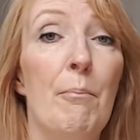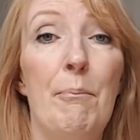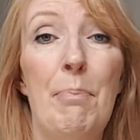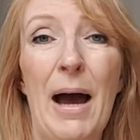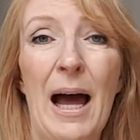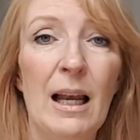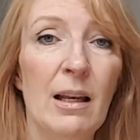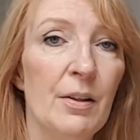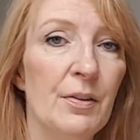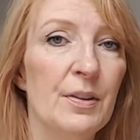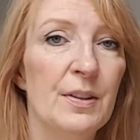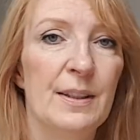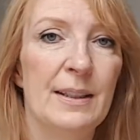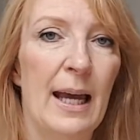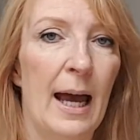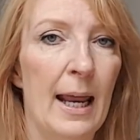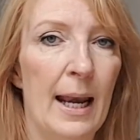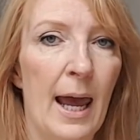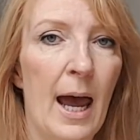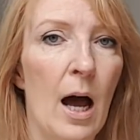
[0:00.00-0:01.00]
balance
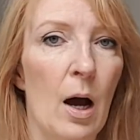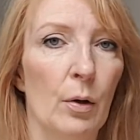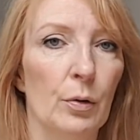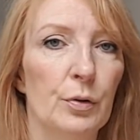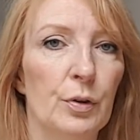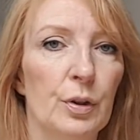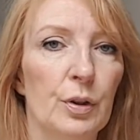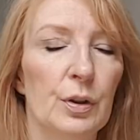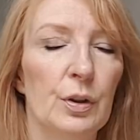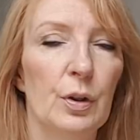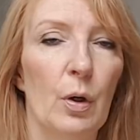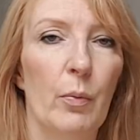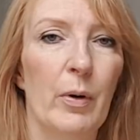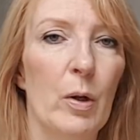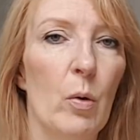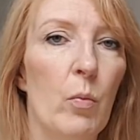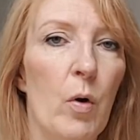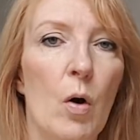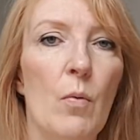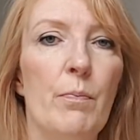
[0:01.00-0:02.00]
that out so
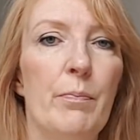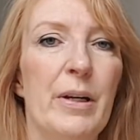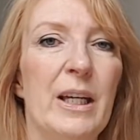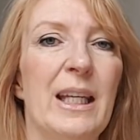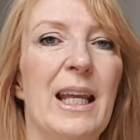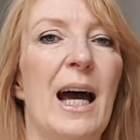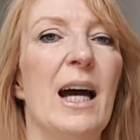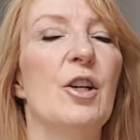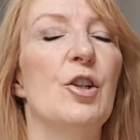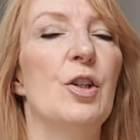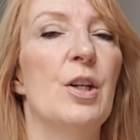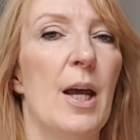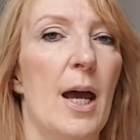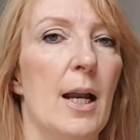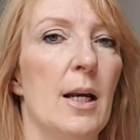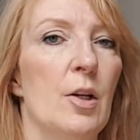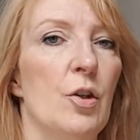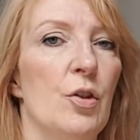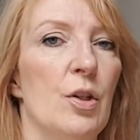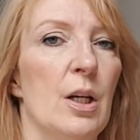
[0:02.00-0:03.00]
it won't be that
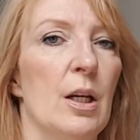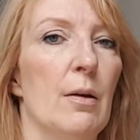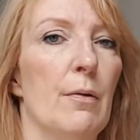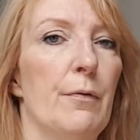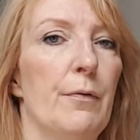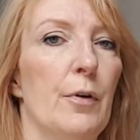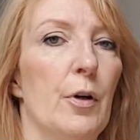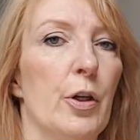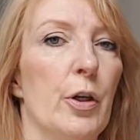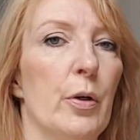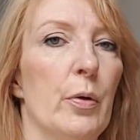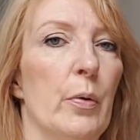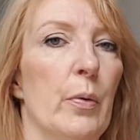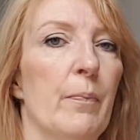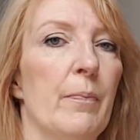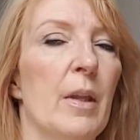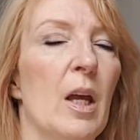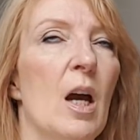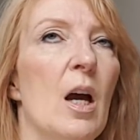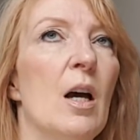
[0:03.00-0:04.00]
challenging for you.
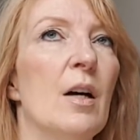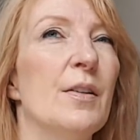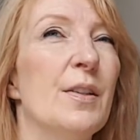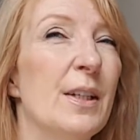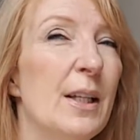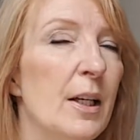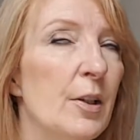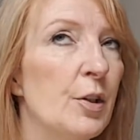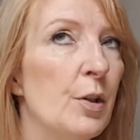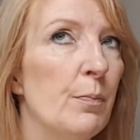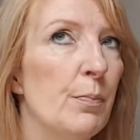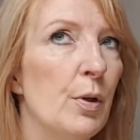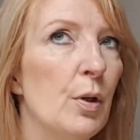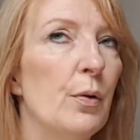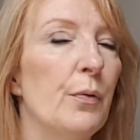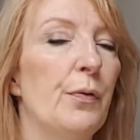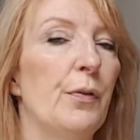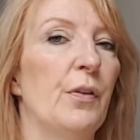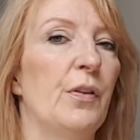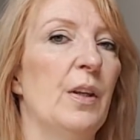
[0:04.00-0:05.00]
So that's a
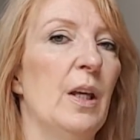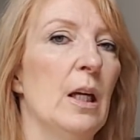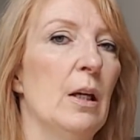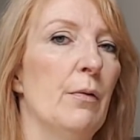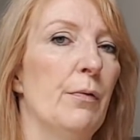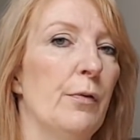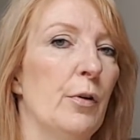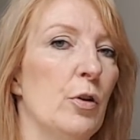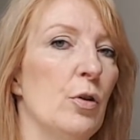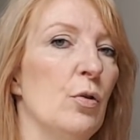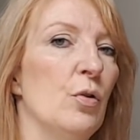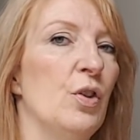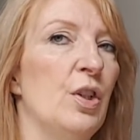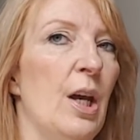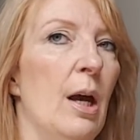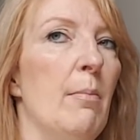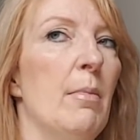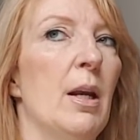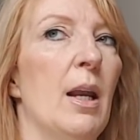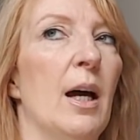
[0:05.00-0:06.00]
beautiful thing for you
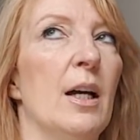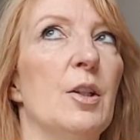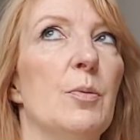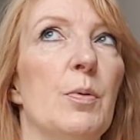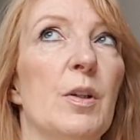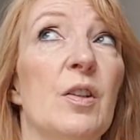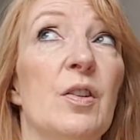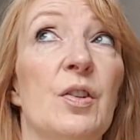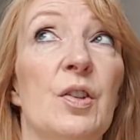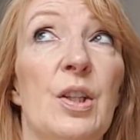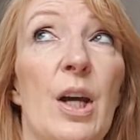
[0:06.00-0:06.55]
Geminis because